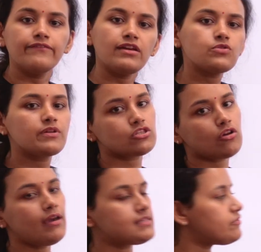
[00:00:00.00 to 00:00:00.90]
which we
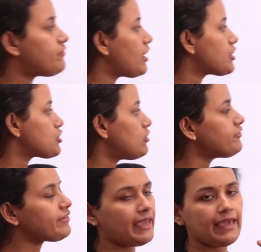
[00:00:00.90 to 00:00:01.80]
saw is a function of
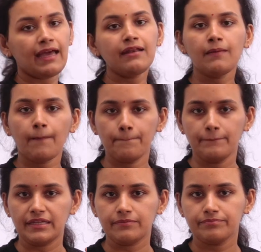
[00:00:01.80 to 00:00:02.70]
a and
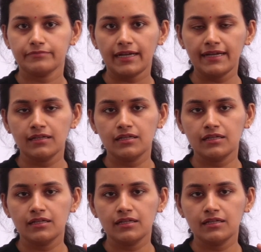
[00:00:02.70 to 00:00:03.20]
b, right?